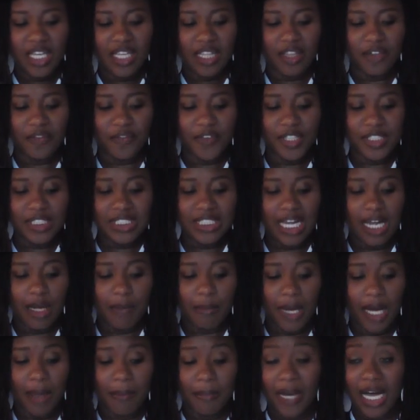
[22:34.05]
the first time
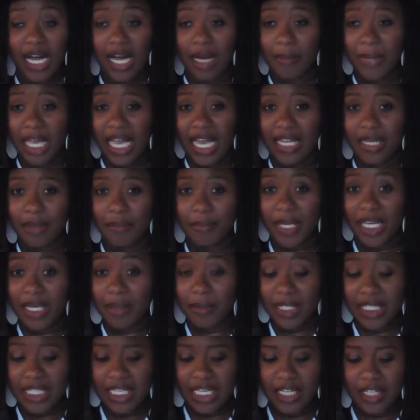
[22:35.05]
my mom added
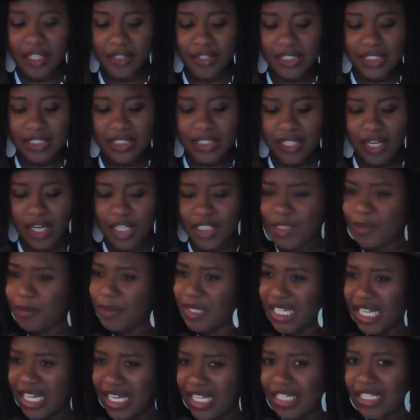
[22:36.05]
baby carrots to our
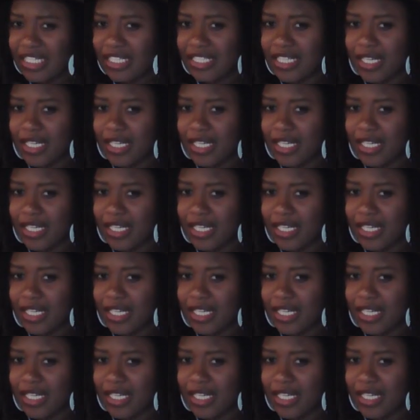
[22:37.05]
spaghetti.